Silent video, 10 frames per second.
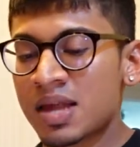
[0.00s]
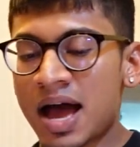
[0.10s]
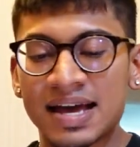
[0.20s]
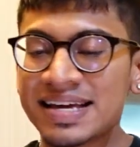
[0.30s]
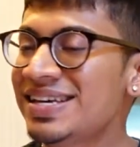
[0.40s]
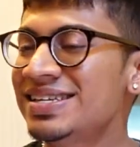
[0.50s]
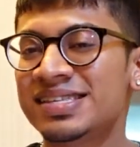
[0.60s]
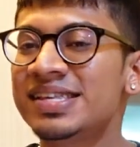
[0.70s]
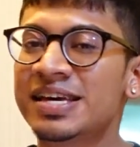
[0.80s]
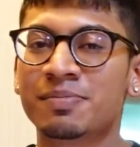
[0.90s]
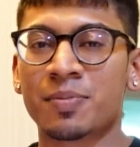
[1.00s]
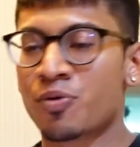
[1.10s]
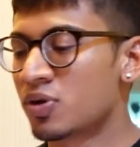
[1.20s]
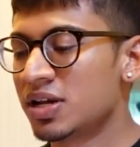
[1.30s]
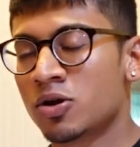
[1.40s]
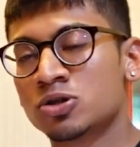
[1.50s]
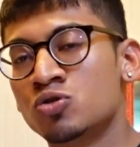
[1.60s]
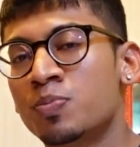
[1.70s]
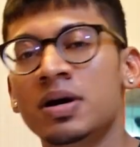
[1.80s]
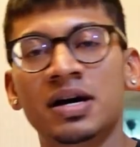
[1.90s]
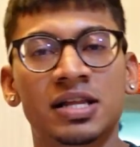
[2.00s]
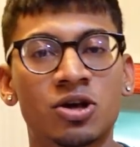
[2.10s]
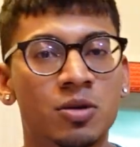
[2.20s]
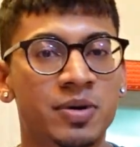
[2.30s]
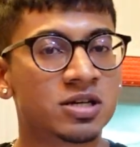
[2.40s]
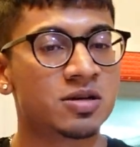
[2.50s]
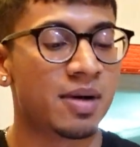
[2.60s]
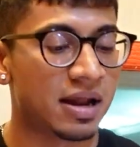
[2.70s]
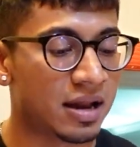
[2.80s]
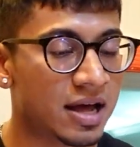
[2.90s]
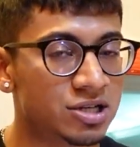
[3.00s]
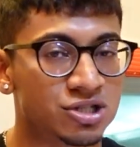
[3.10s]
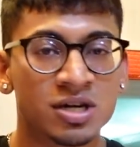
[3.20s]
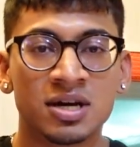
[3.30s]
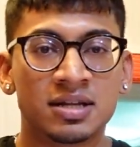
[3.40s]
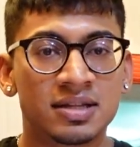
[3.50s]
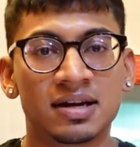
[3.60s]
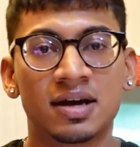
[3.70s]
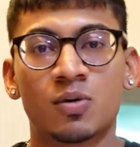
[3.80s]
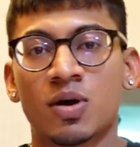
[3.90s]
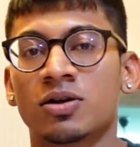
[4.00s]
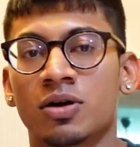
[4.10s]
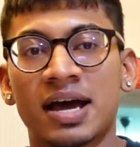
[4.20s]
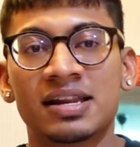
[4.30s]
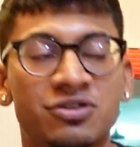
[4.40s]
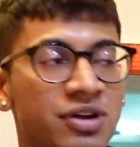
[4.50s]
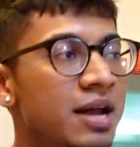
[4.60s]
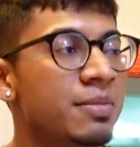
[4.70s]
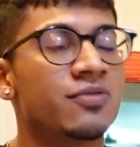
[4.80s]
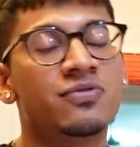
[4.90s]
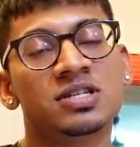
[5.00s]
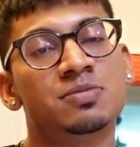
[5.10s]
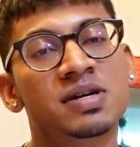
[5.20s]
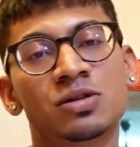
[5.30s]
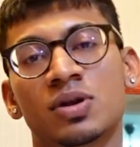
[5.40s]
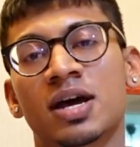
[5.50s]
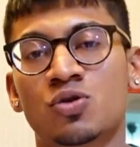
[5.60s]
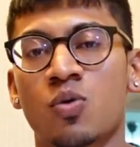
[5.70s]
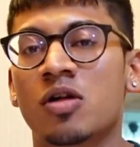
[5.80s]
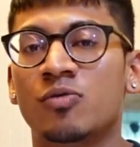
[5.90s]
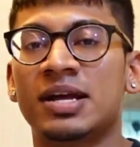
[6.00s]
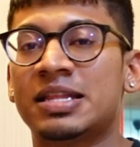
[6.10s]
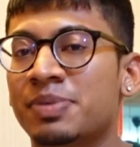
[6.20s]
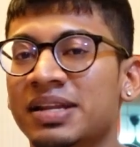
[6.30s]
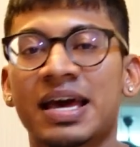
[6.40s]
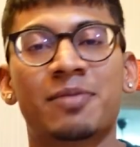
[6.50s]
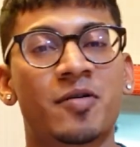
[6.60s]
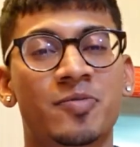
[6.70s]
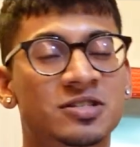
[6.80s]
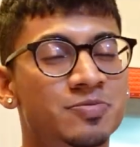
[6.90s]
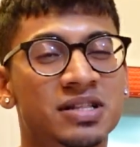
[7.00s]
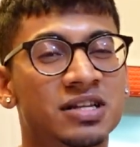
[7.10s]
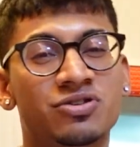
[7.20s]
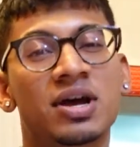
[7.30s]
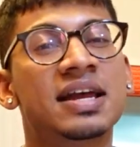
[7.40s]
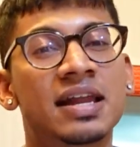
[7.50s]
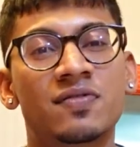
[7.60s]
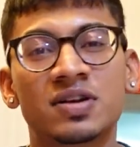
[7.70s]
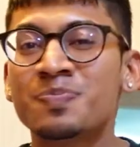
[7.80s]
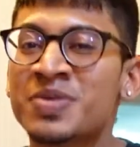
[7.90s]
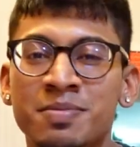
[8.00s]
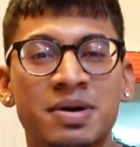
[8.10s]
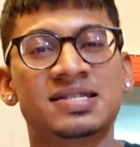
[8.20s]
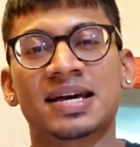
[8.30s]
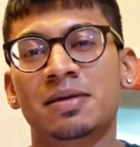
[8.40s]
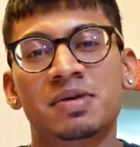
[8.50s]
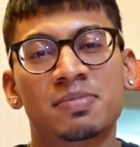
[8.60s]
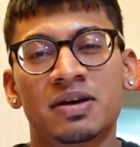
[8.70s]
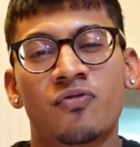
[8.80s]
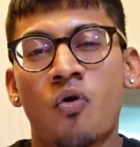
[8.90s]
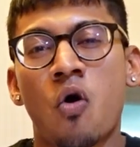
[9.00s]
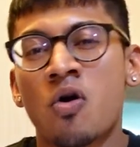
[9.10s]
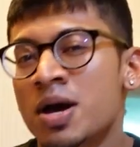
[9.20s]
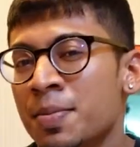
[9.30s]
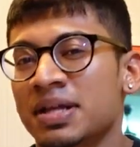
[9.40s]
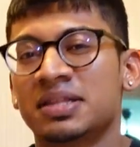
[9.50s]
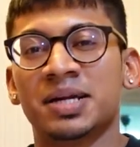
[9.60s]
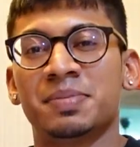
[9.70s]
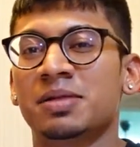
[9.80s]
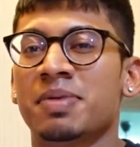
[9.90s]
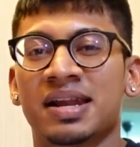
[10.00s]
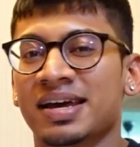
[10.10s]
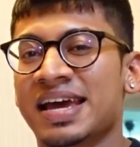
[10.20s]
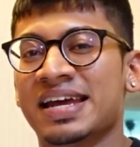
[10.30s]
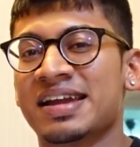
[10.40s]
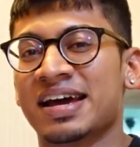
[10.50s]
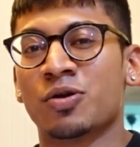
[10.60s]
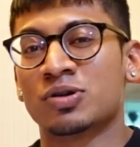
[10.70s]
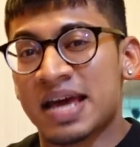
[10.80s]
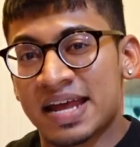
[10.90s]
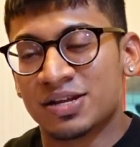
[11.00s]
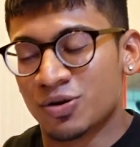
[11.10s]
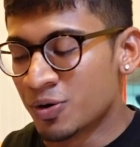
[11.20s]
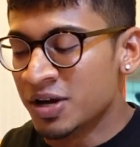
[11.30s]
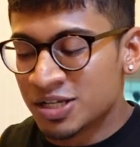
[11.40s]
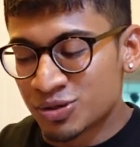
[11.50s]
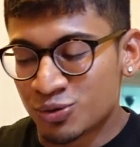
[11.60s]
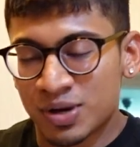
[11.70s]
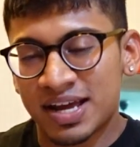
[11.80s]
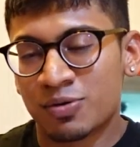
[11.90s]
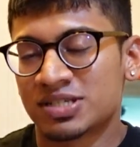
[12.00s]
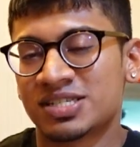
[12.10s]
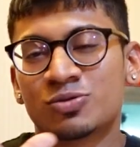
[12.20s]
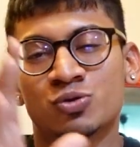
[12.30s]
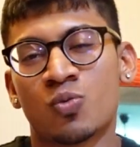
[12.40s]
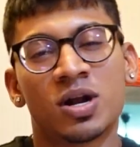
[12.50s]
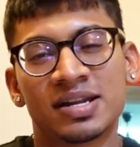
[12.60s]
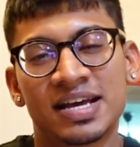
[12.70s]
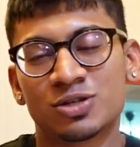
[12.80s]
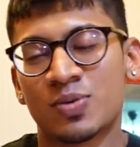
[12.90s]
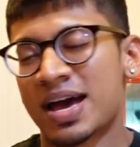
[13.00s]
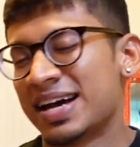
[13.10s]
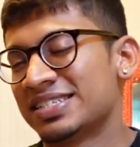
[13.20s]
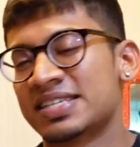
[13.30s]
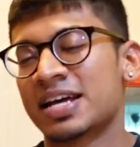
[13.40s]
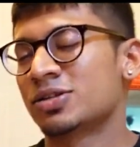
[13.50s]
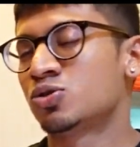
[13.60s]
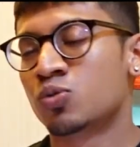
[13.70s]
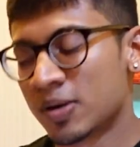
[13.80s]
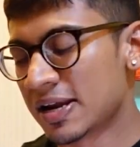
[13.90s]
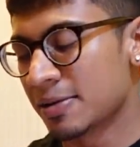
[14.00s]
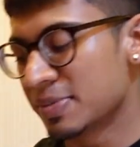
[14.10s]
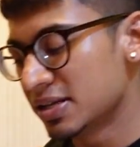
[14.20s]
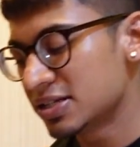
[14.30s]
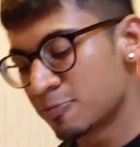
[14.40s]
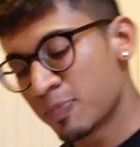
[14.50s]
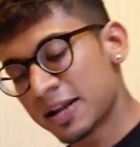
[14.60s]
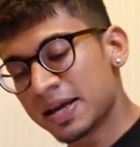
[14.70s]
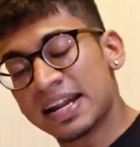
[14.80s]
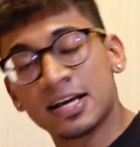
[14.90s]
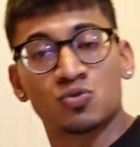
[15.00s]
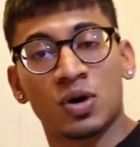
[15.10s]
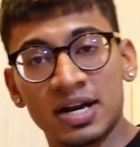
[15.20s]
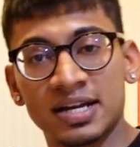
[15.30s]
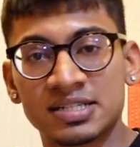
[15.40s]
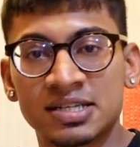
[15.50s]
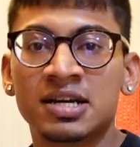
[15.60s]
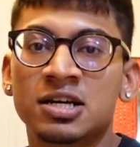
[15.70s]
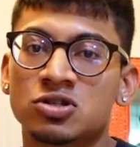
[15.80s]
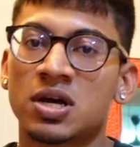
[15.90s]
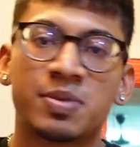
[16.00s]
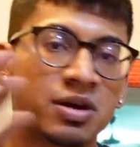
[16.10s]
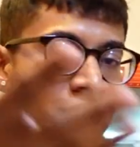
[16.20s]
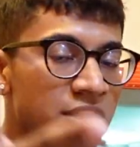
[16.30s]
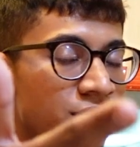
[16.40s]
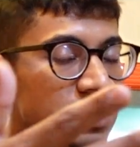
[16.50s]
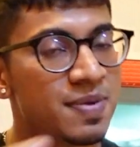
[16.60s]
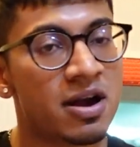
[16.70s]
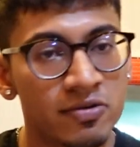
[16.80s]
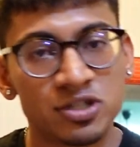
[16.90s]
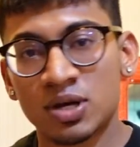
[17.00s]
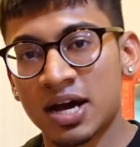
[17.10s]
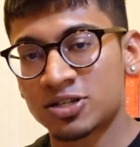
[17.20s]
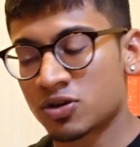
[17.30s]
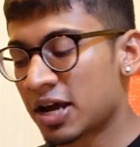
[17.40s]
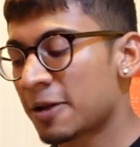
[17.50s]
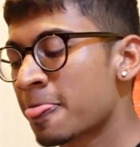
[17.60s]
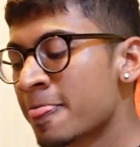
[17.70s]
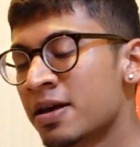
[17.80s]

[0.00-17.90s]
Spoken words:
I easily hit my protein super early on because of my lunch, dinner and whatnot. I literally had my first meal today at 12, and I typically have my first meal literally at 11, my second meal by 4, my third meal by like 8, 9 or 10, you know. So today was just one days where I just had super late meals, but it is what it is. So I'm being really transparent with you guys, alright?